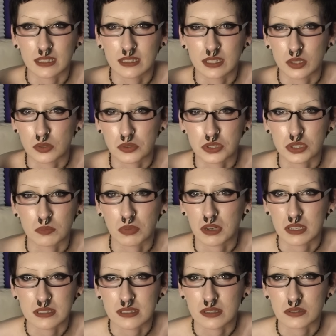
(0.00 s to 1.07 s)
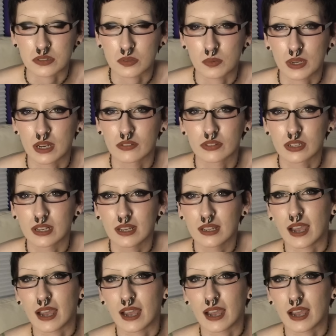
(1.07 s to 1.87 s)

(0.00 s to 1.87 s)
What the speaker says: kills your brain cells or whatever?